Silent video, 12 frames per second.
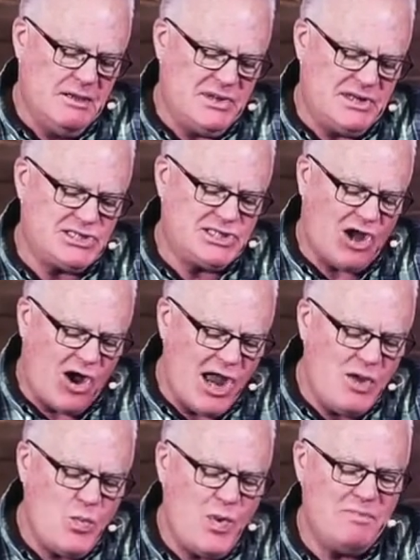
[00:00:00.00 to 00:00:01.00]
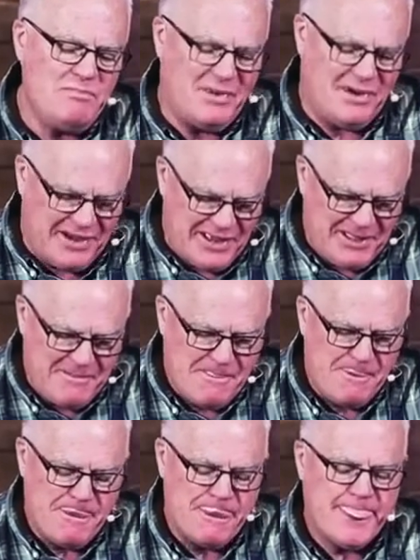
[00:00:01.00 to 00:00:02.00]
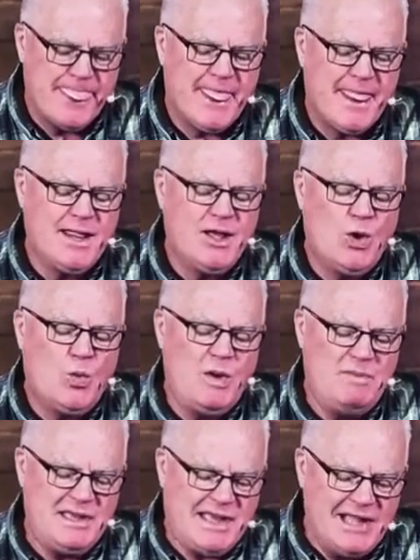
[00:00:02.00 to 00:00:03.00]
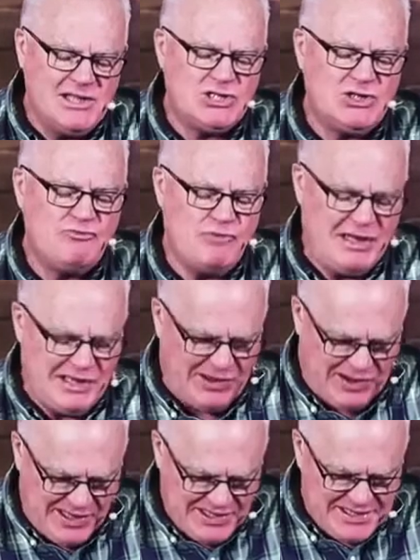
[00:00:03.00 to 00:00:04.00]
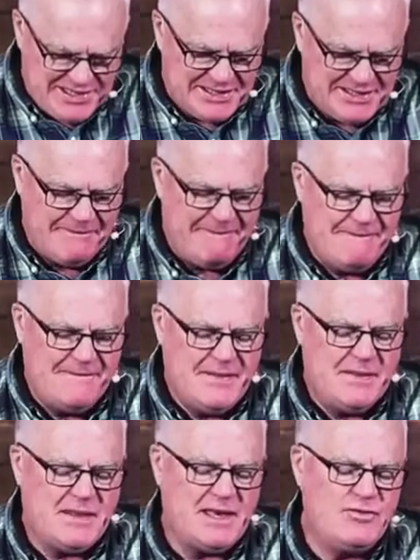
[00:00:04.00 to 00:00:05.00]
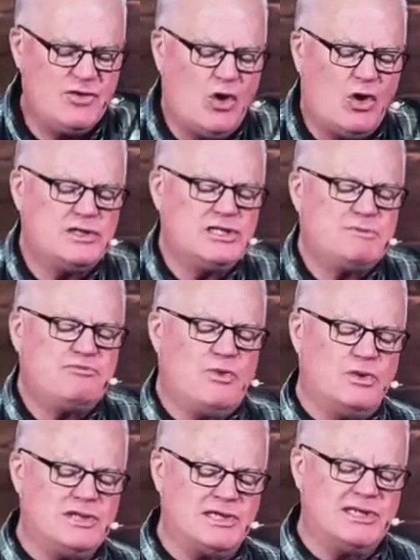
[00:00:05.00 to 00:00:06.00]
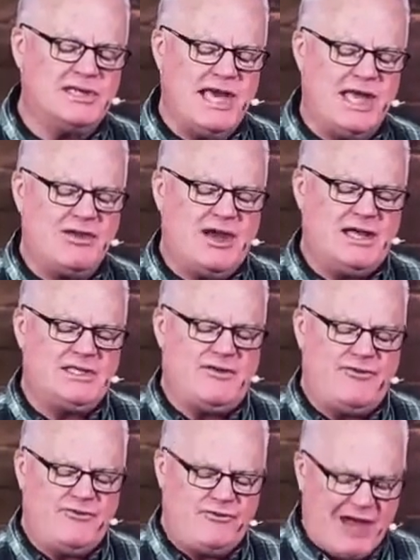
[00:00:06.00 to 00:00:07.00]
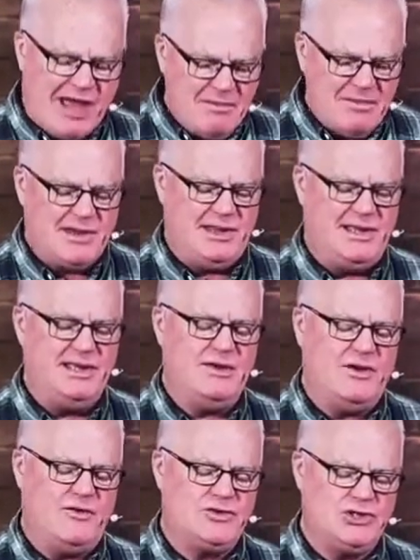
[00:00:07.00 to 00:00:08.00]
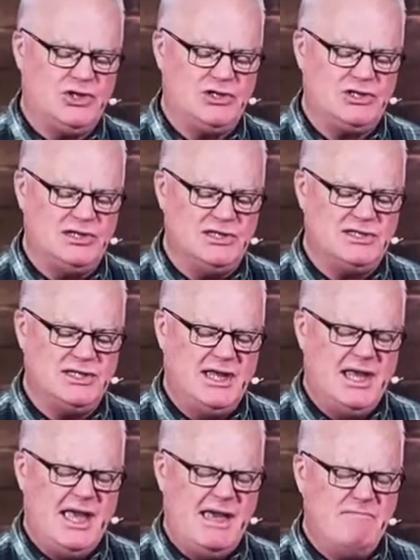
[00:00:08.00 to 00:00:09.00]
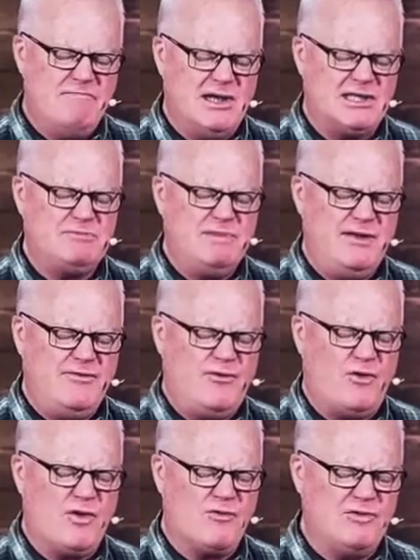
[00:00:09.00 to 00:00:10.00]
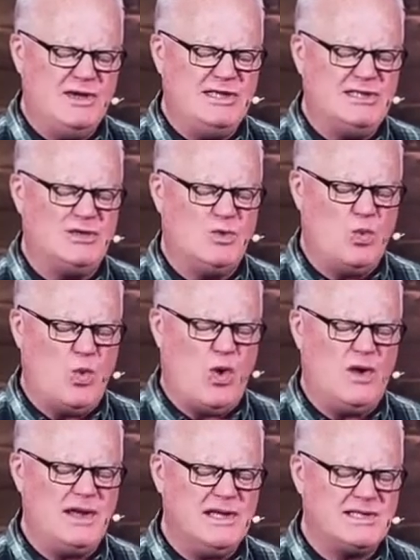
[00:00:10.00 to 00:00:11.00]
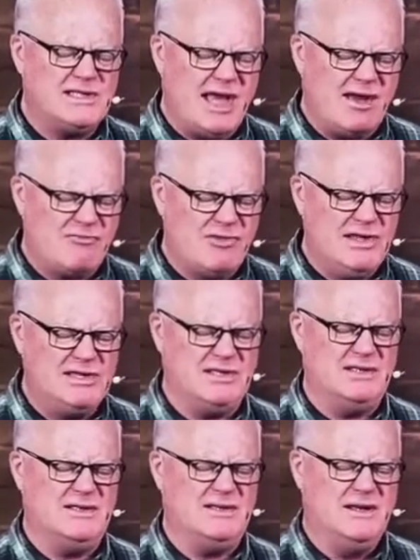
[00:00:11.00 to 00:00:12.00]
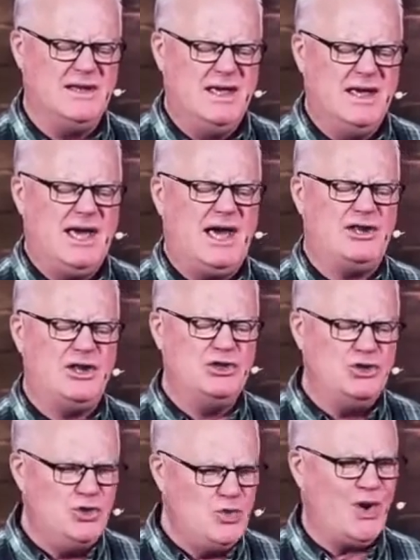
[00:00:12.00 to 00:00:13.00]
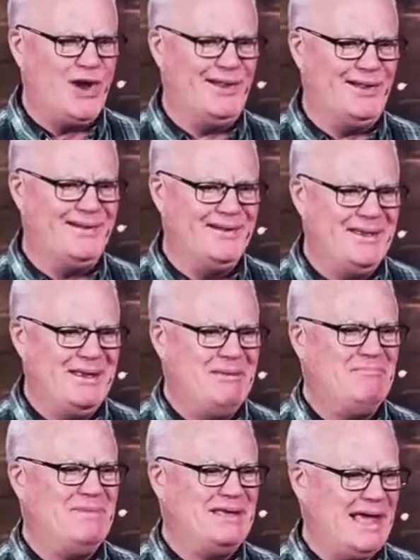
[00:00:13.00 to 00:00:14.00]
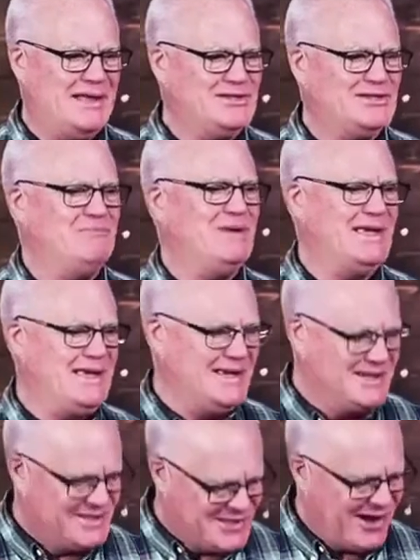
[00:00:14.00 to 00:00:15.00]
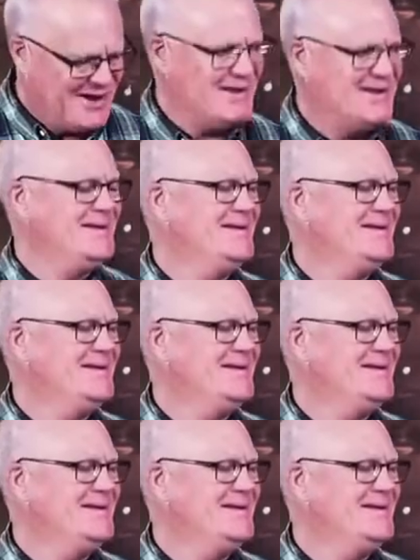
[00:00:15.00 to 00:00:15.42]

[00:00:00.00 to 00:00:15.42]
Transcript: But as time went by, we began to realize that if God has brought us together as a family of churches, it must be for a reason. What is that reason? And a new well began to be dug.